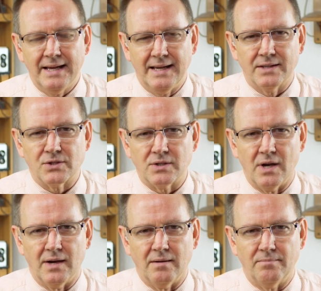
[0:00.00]
it's
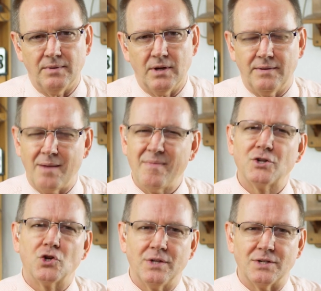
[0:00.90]
uh, th they
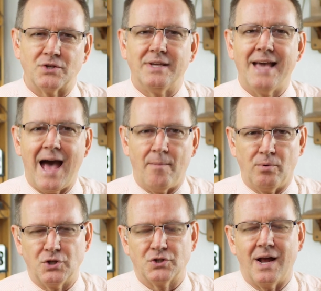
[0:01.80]
measured this
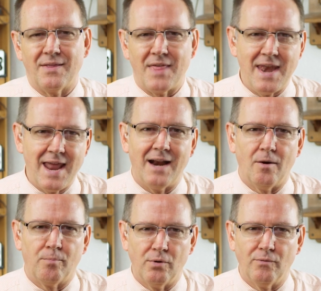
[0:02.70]
gap, which is kind of the
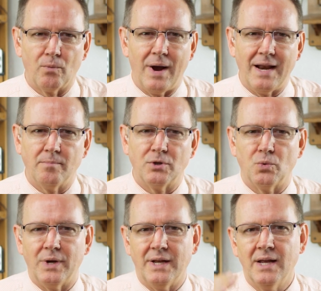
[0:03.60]
net approval rating
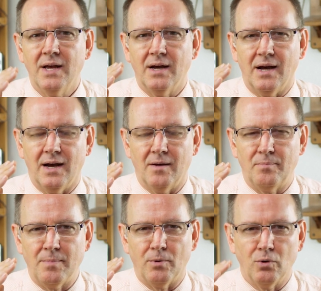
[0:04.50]
between uh,
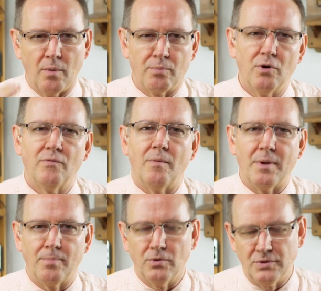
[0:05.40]
people who approve and
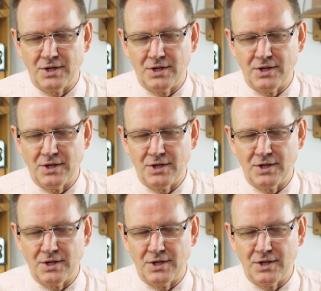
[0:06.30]
people who